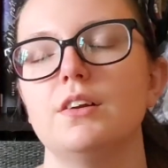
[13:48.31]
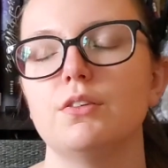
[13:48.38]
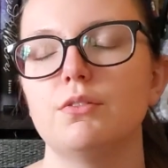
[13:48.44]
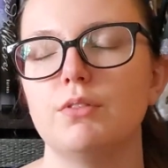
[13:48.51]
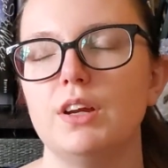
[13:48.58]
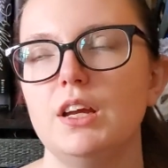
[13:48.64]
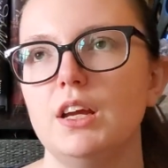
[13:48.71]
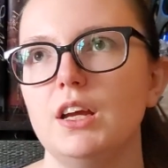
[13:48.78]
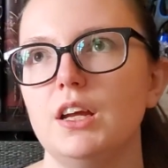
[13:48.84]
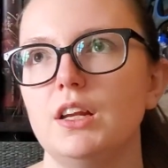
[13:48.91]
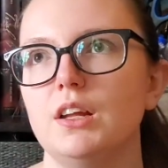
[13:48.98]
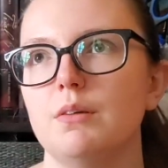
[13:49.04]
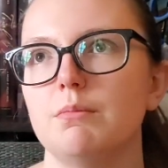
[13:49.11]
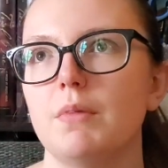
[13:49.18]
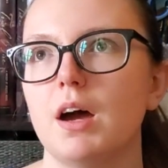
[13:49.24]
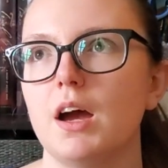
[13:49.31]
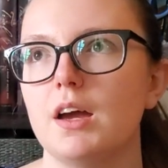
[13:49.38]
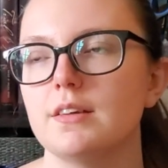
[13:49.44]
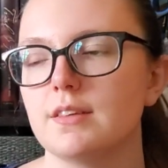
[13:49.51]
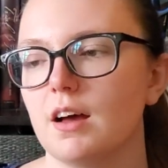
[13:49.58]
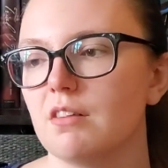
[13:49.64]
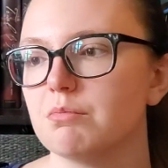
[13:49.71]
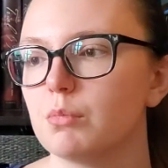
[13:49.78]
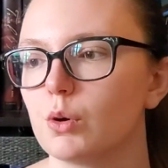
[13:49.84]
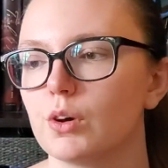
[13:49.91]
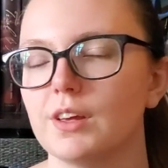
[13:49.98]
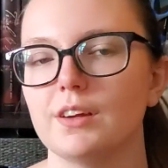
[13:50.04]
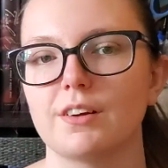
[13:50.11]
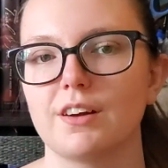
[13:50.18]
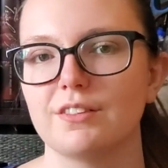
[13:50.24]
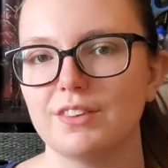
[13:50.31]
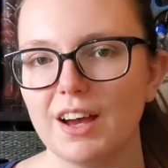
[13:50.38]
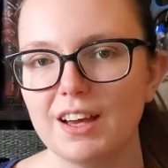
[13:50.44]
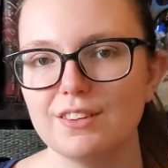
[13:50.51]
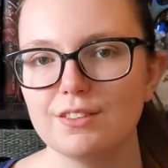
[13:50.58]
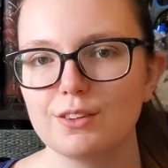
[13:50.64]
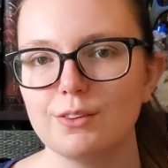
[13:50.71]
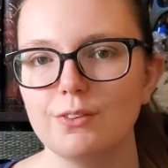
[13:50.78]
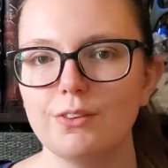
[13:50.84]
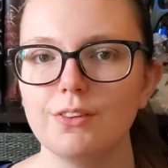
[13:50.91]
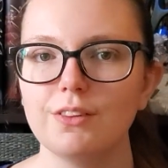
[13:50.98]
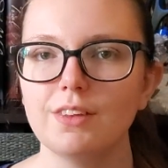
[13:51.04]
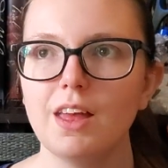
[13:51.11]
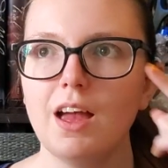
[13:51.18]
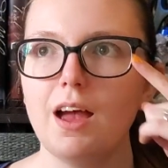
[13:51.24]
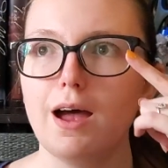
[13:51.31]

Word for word: to read my sophomore year of high school.